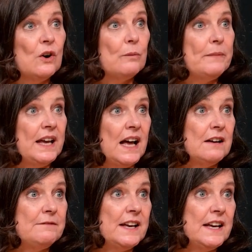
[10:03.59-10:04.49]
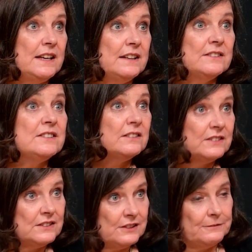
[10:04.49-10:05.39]
or may have a
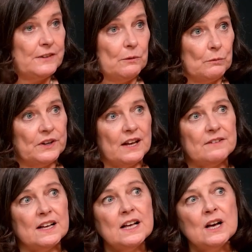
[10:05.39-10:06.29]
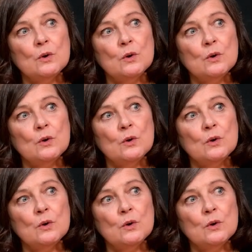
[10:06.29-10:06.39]
consultancy firm, whatever.